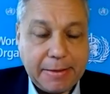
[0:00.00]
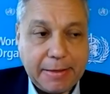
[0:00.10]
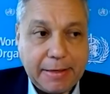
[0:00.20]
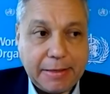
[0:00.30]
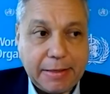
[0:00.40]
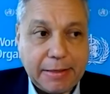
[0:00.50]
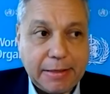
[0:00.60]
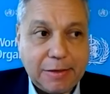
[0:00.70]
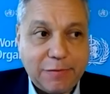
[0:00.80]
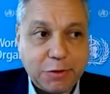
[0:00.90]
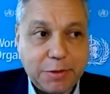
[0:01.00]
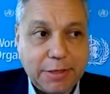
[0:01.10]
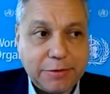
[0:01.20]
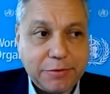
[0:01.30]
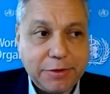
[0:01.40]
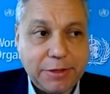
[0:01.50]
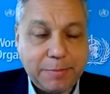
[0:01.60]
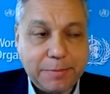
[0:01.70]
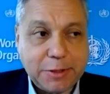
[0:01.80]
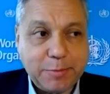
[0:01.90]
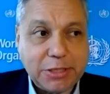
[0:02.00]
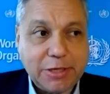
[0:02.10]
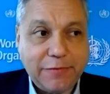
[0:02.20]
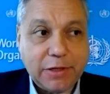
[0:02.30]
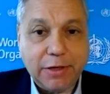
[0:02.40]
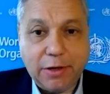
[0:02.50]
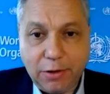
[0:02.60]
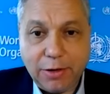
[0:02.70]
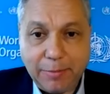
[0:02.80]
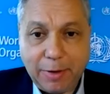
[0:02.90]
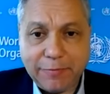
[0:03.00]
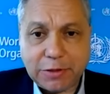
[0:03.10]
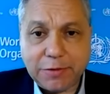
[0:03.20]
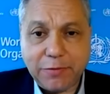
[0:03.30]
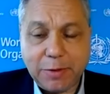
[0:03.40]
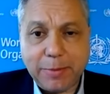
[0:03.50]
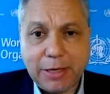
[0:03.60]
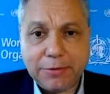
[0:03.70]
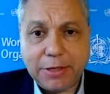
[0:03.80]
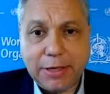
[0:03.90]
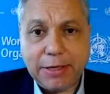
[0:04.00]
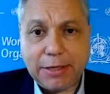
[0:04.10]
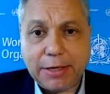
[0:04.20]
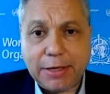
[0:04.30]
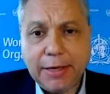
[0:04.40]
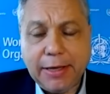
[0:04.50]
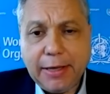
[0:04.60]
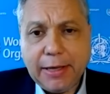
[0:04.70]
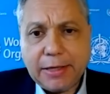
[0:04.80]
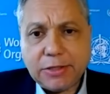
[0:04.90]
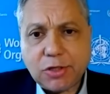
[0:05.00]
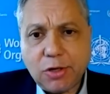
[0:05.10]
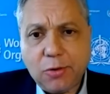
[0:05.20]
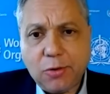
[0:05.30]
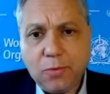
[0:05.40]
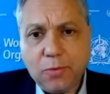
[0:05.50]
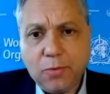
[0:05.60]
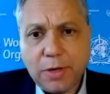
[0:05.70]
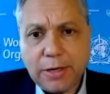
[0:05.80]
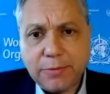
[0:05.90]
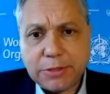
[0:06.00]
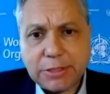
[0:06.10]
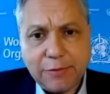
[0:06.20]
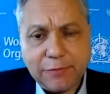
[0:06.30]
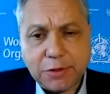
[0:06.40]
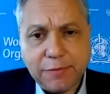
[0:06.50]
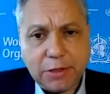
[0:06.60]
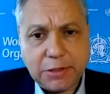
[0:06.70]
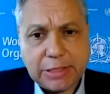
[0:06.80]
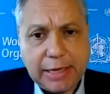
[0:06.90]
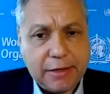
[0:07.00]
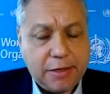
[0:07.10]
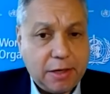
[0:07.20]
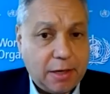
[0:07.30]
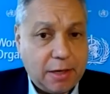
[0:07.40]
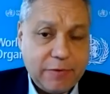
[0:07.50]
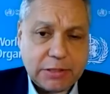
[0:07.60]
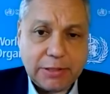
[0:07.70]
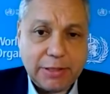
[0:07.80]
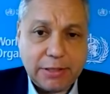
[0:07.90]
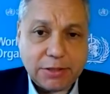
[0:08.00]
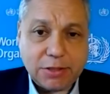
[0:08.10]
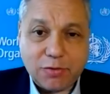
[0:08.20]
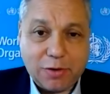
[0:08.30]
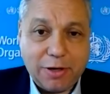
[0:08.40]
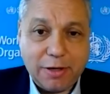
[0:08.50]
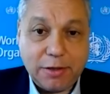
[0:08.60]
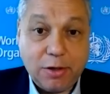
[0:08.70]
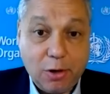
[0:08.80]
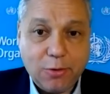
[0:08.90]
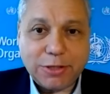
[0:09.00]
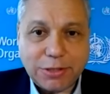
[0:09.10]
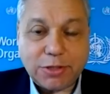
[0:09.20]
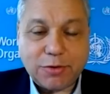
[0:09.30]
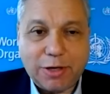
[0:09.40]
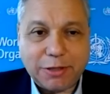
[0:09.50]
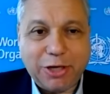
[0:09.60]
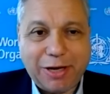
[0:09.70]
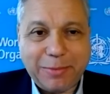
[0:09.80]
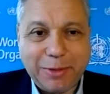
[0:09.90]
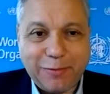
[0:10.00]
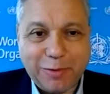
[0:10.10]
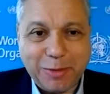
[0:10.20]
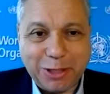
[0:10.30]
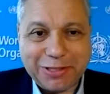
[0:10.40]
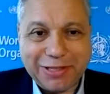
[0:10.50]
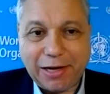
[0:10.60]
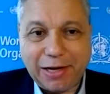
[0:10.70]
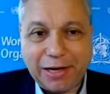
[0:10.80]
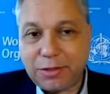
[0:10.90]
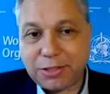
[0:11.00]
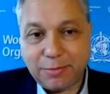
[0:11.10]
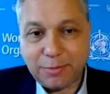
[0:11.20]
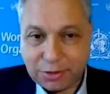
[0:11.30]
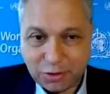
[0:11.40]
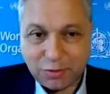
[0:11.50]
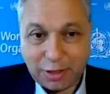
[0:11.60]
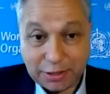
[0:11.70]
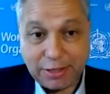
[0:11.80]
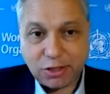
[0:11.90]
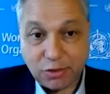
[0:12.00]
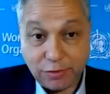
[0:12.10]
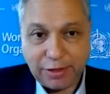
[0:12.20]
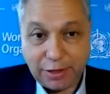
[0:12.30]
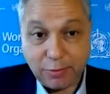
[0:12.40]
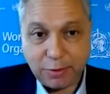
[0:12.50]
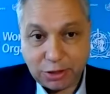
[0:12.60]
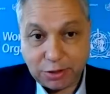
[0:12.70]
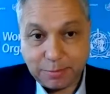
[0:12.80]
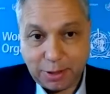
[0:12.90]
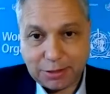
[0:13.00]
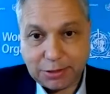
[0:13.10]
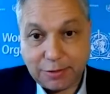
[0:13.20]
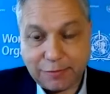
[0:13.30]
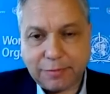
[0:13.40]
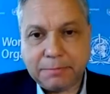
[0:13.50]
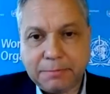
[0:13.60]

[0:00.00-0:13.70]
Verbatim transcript: any individual country specifically, although I'm obviously very proud Canadian. So what I would say, first of all, is Canada obviously is known as a strong champion for multilateralism. There's a strong history there, which is a positive.